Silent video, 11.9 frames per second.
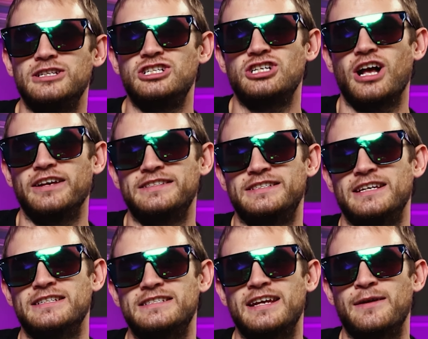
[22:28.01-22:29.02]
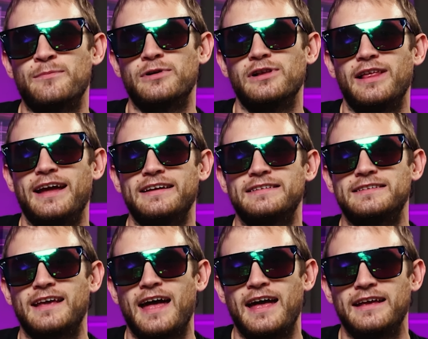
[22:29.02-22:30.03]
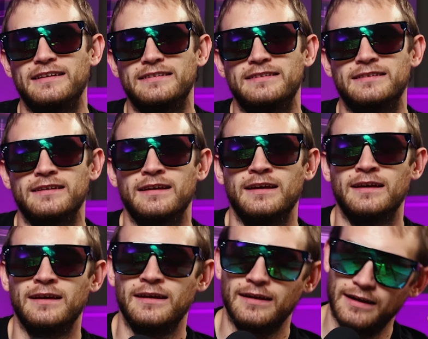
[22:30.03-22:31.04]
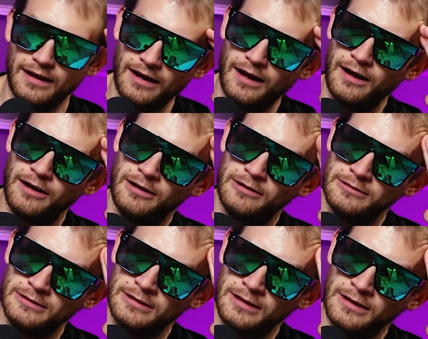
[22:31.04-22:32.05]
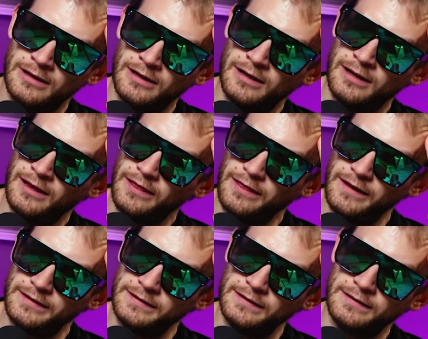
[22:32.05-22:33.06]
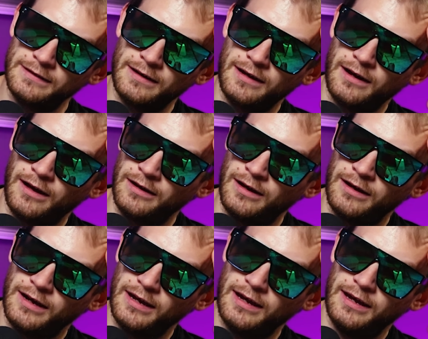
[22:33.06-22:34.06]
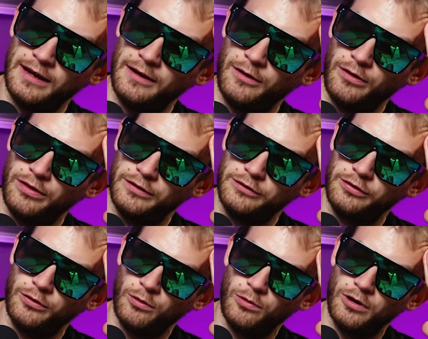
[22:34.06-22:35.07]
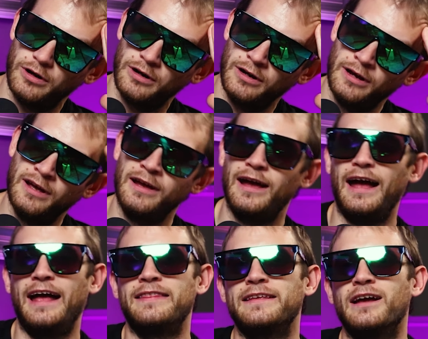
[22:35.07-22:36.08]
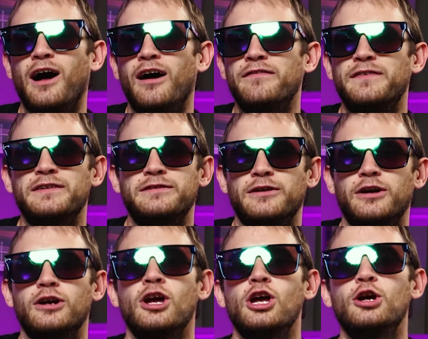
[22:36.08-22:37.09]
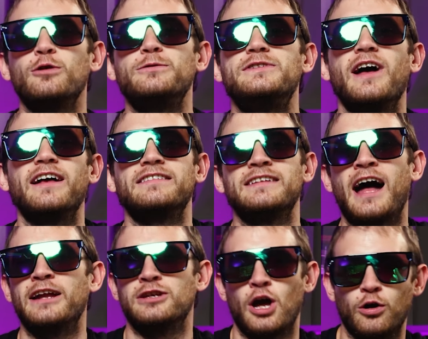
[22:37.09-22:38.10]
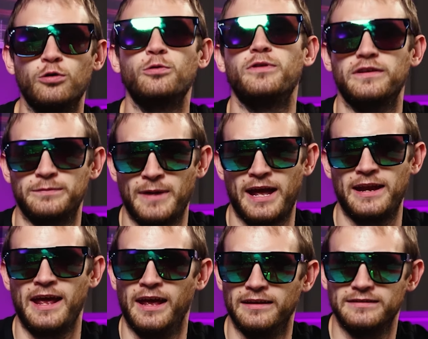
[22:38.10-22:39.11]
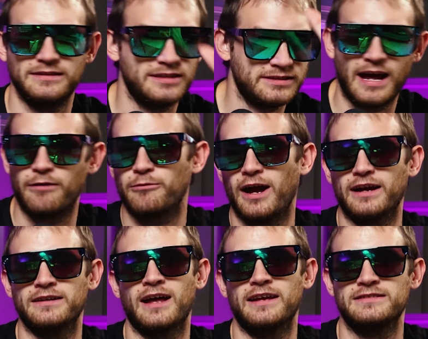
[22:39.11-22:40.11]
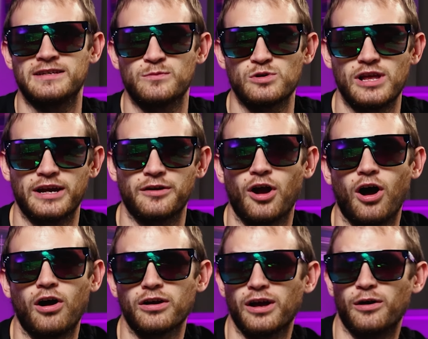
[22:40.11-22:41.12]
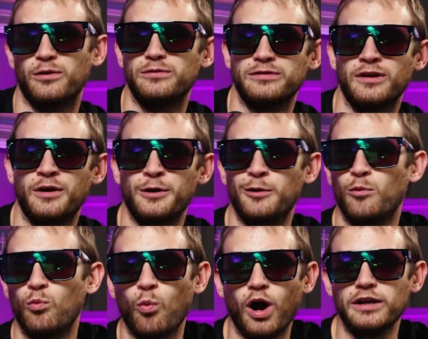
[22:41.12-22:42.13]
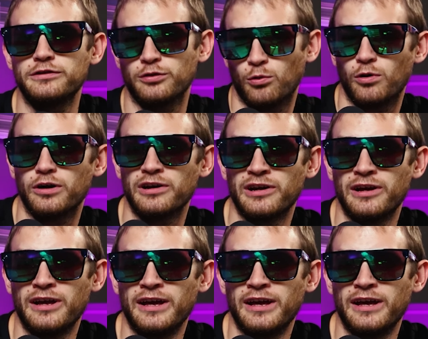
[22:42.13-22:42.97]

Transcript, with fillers: Justin Timberlake says, "Oh, this is gonna kill the tour." And the officer, who does not know who this man is, does not recognize Timberlake at all, goes, "What tour?"